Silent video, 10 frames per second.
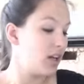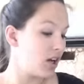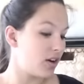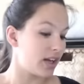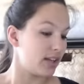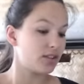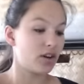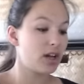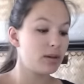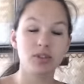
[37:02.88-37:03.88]
Okay, so
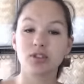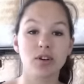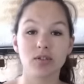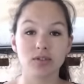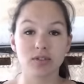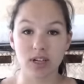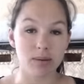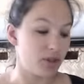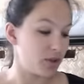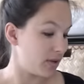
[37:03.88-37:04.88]
I'm just going to
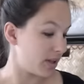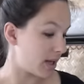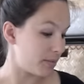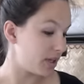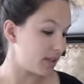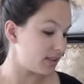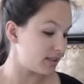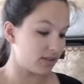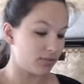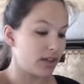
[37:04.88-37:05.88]
stop doing that because
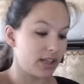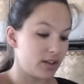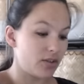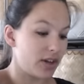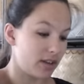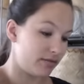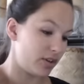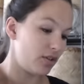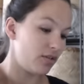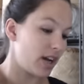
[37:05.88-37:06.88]
it's really annoying for
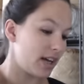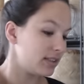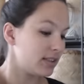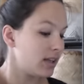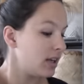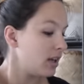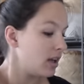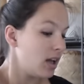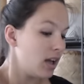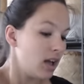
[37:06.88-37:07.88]
you guys.
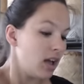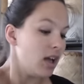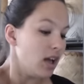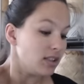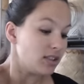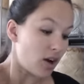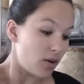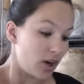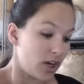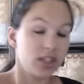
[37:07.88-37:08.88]

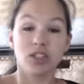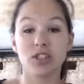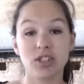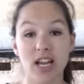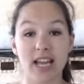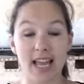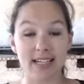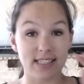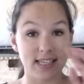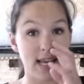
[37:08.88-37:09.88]
So, just check
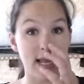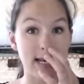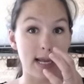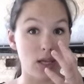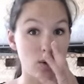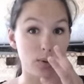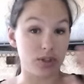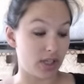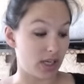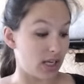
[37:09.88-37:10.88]
Etsy and then you will
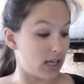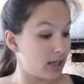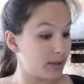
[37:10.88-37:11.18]
see